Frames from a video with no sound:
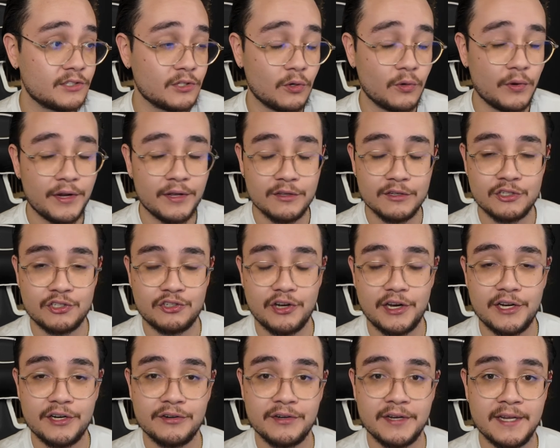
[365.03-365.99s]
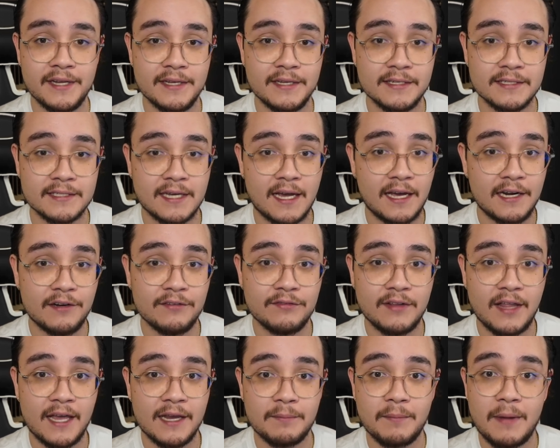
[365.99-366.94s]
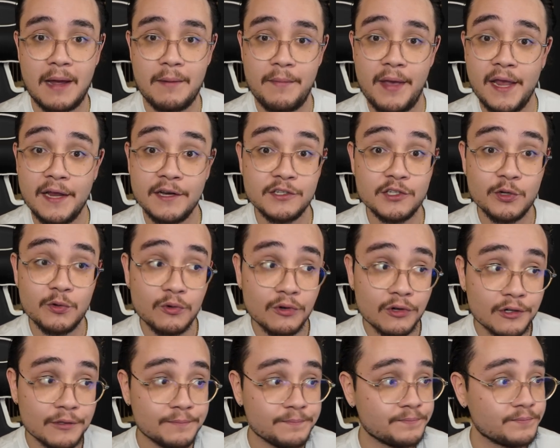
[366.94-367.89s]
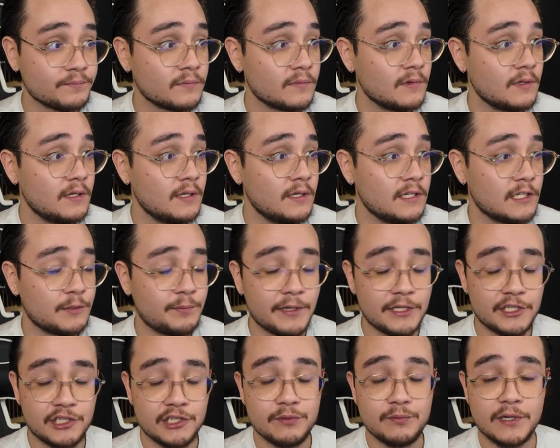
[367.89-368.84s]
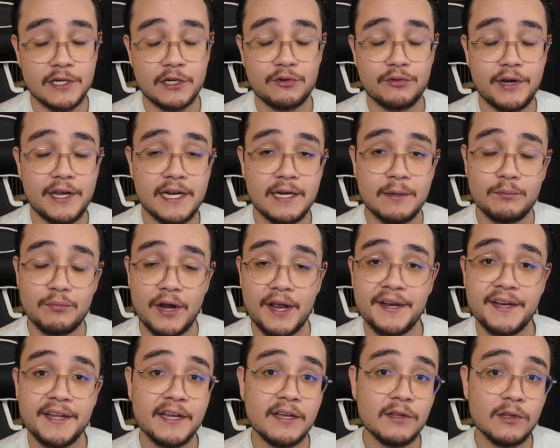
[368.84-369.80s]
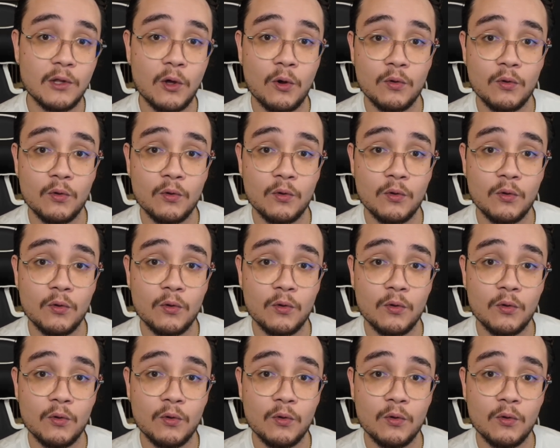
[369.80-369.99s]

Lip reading: so Illustrator is kind of like my main tool, especially when creating branding